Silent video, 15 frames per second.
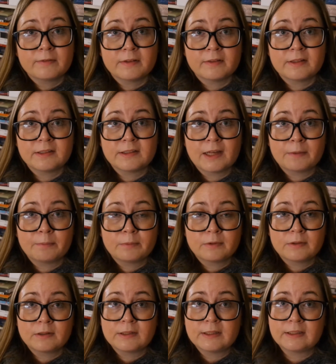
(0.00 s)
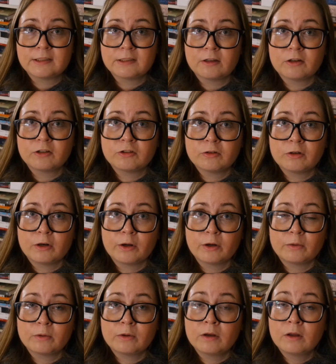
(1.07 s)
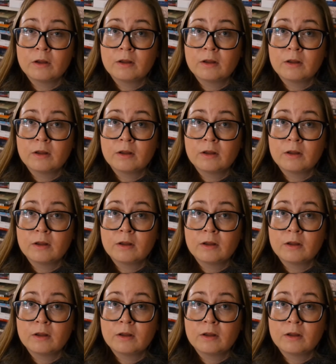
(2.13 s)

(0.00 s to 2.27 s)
with this apple, it starts to glow,